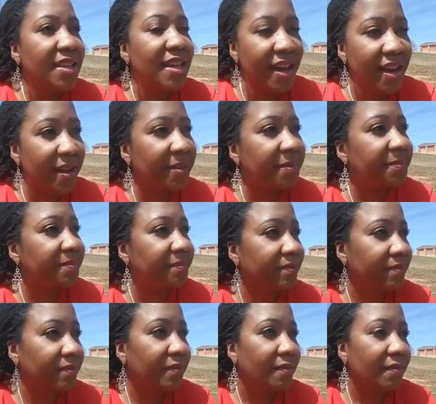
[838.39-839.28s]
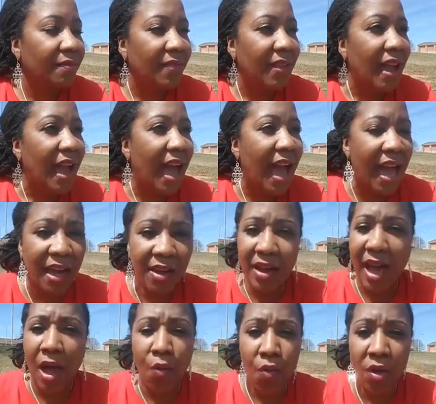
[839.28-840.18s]
yeah,
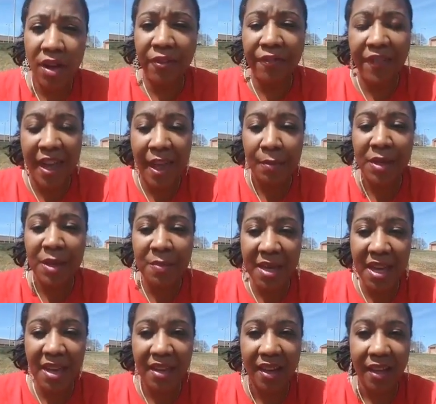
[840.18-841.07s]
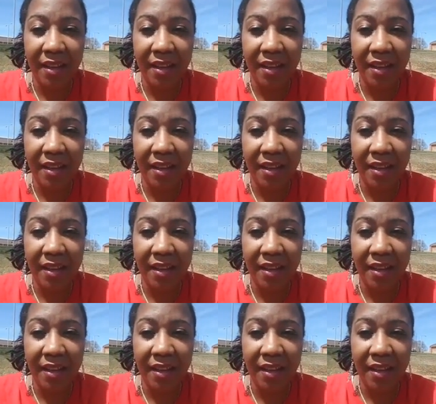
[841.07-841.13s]
I want a family meeting.